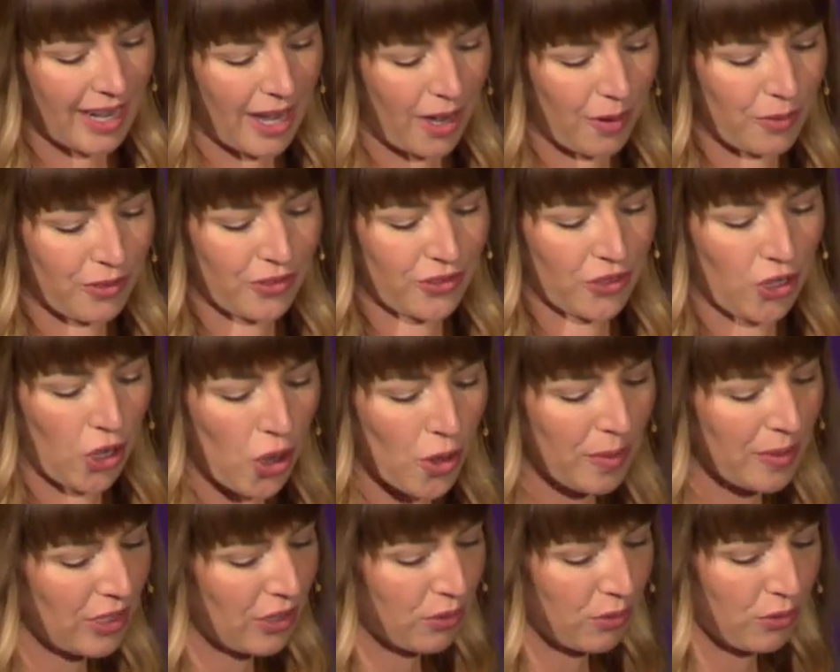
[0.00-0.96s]
hours
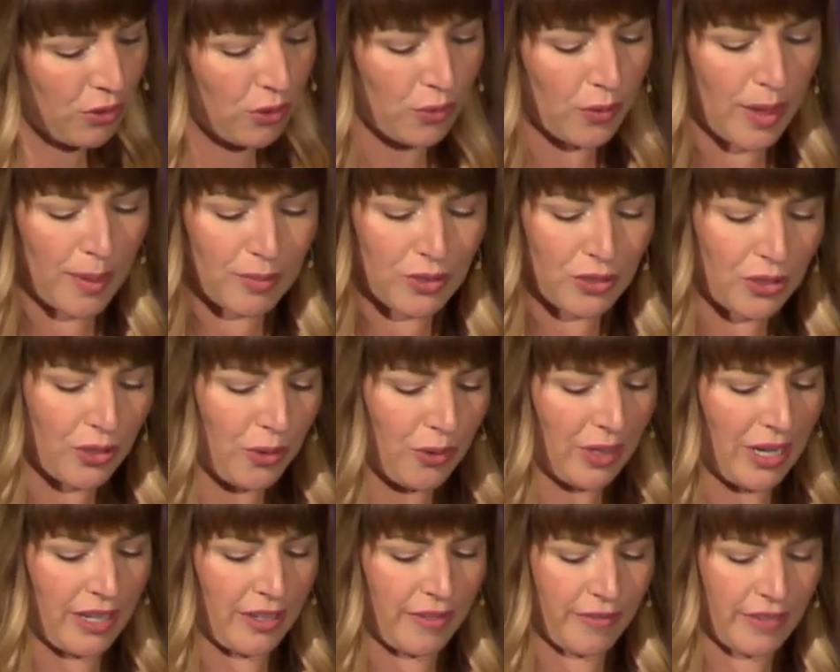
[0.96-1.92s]
combing through the web to
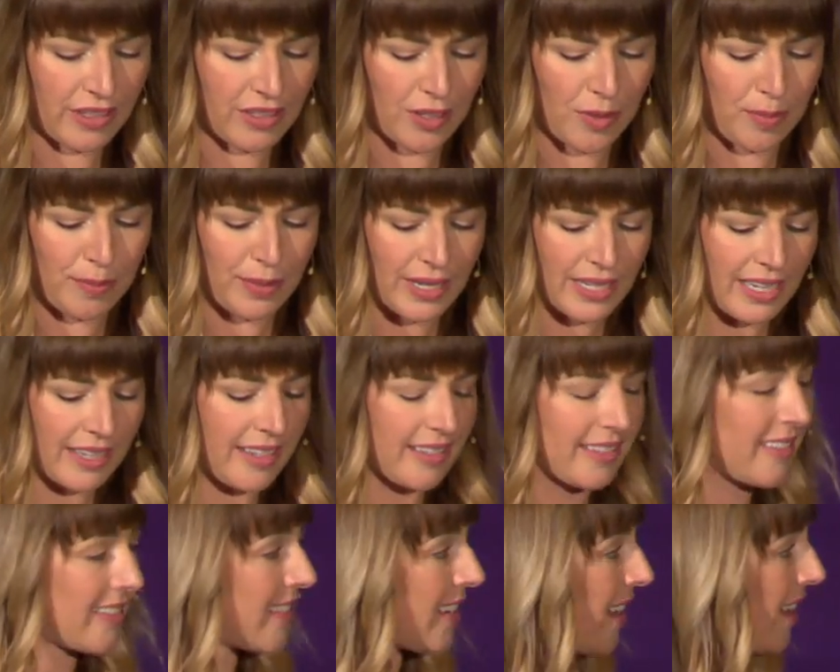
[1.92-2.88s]
locate a victim, but can
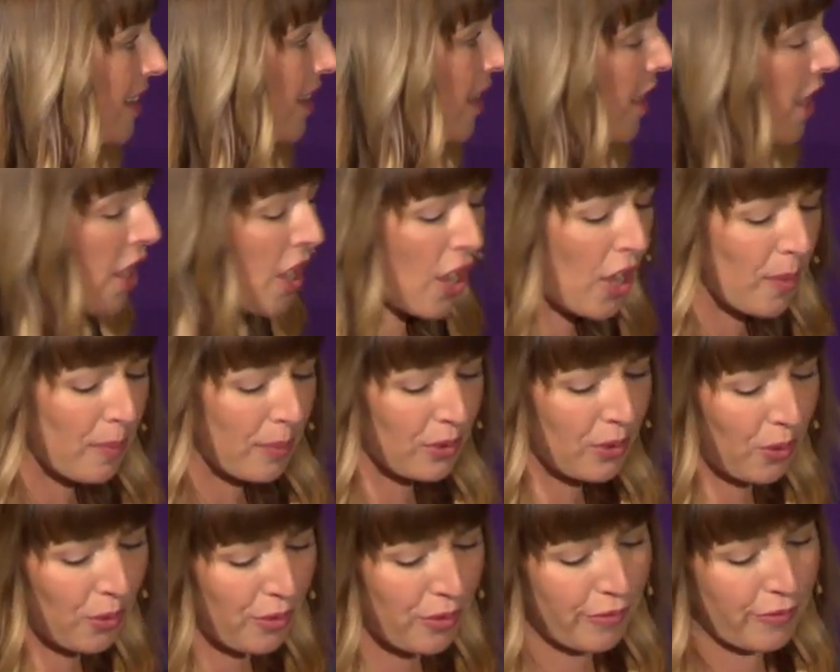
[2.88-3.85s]
instead
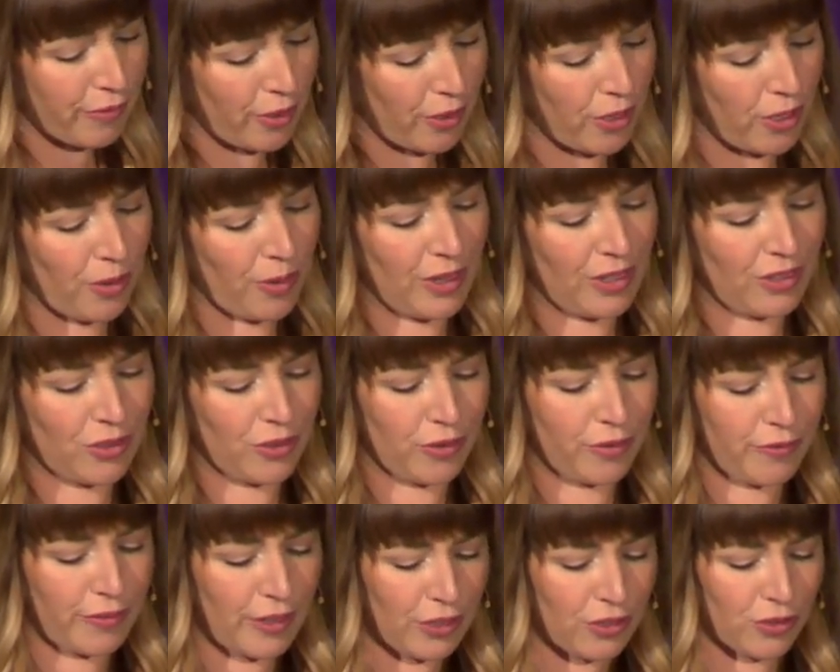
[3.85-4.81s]
upload a photo into
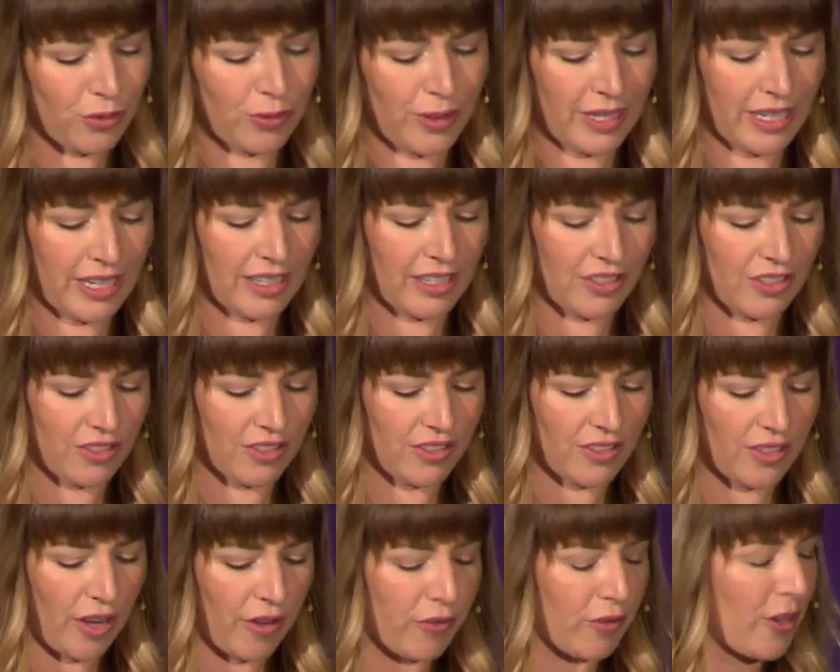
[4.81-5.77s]
facial recognition
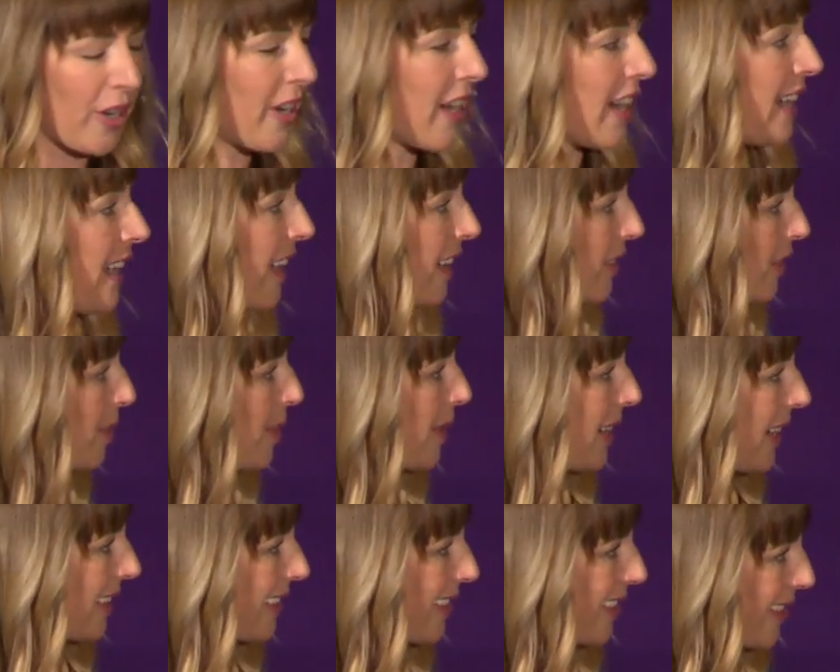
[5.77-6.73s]
software and
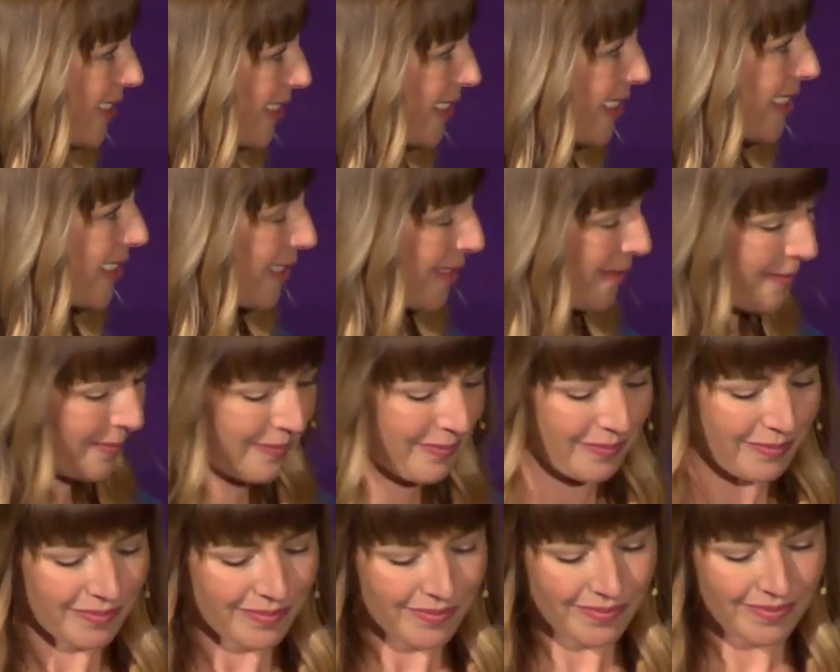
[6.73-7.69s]
expedite the search.
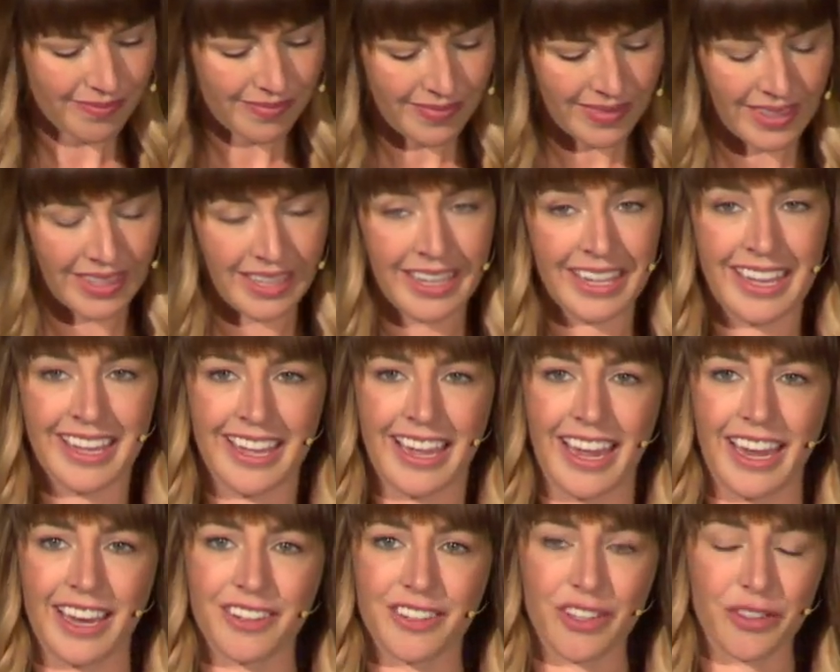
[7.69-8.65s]

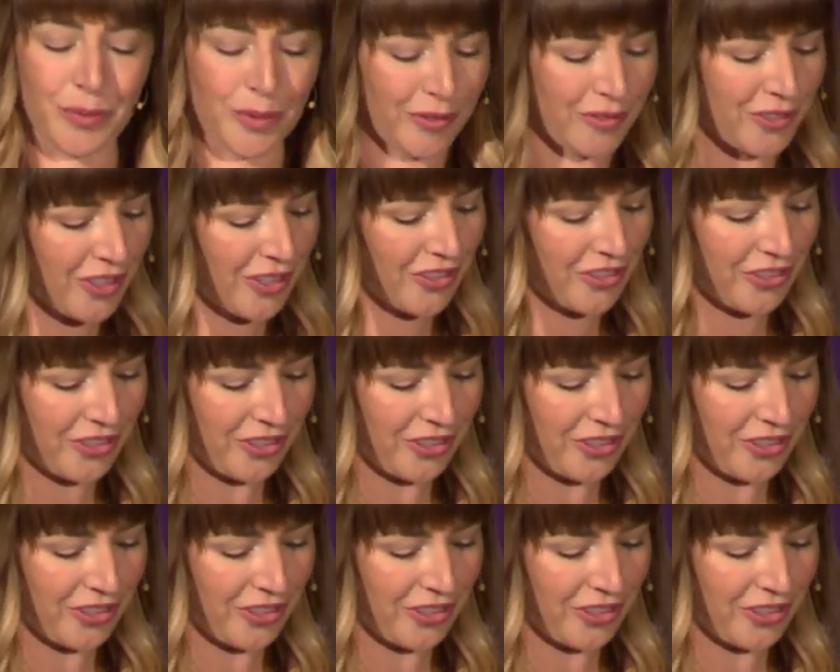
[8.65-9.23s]
And as we've just